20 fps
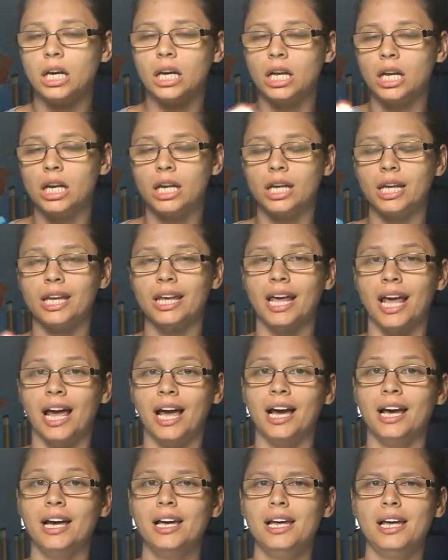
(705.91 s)
And
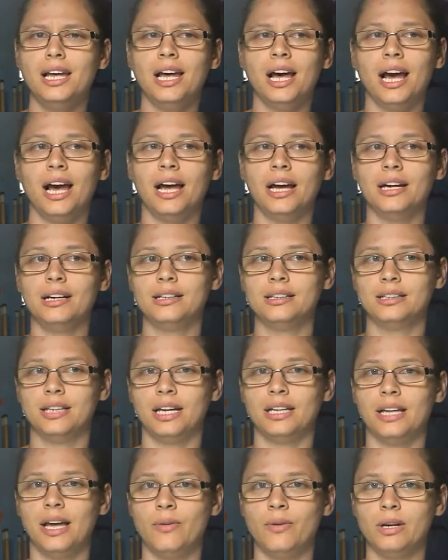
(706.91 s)
yeah, I heard
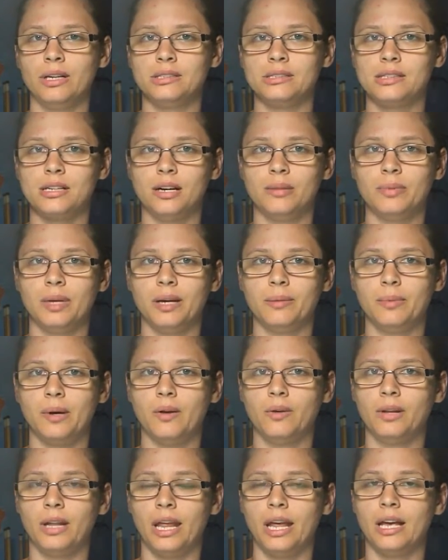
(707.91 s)
that that one is going to be
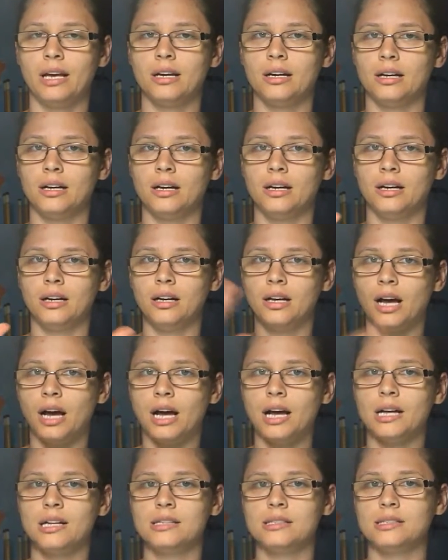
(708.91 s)
about like uh,
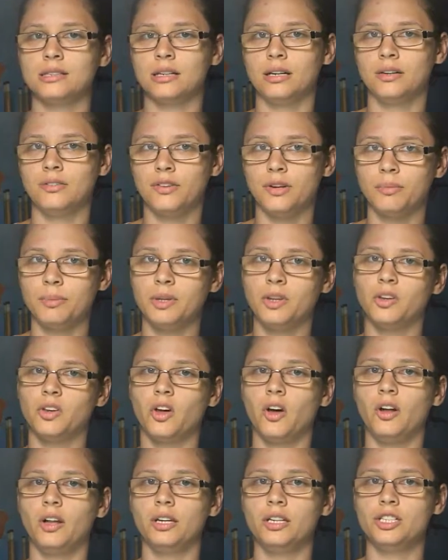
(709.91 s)
gods, uh, Greek
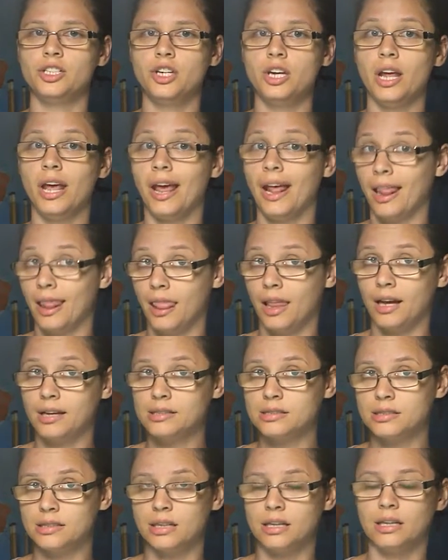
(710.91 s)
mythology, and
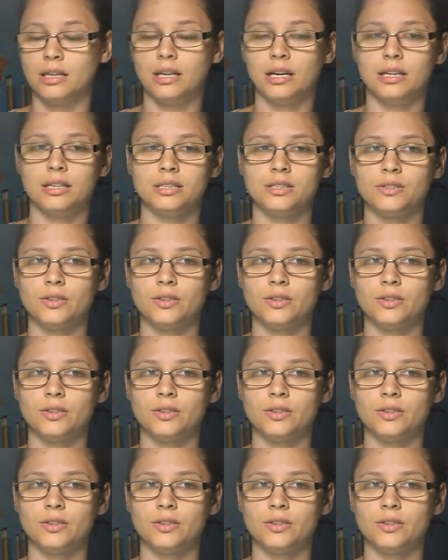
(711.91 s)
Luxen in there.